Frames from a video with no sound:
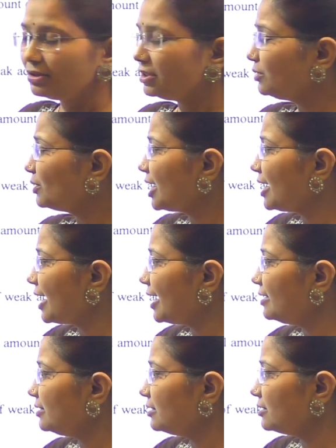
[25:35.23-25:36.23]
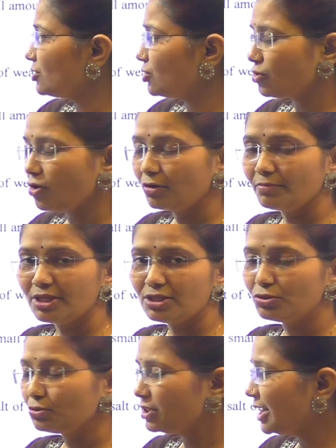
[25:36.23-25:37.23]
You can add a strong base
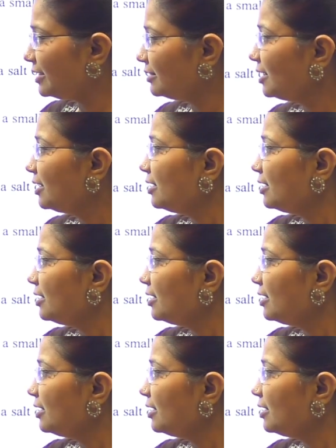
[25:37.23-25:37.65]
to that